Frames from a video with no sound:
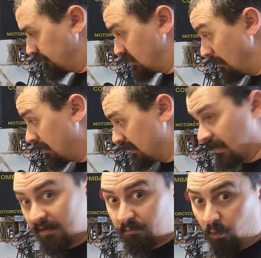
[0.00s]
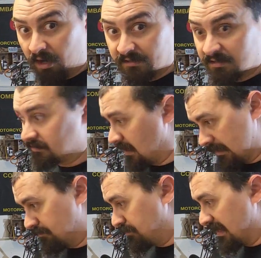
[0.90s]
Somebody did once
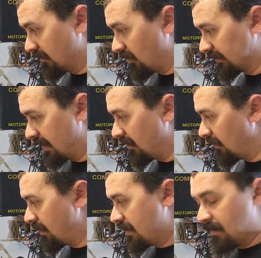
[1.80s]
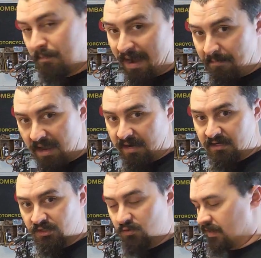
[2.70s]
and beat it all to hell, but I'm not going
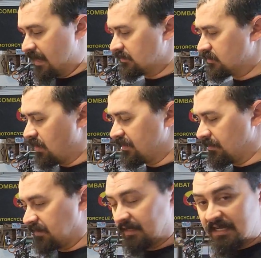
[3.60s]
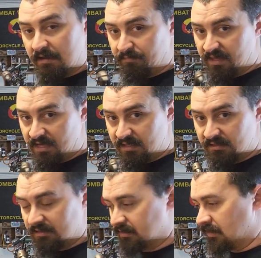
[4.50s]
to do that. So I think I'm going to keep
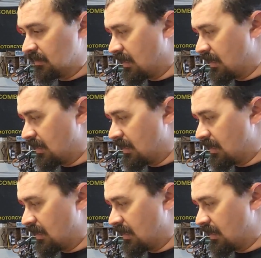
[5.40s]
these.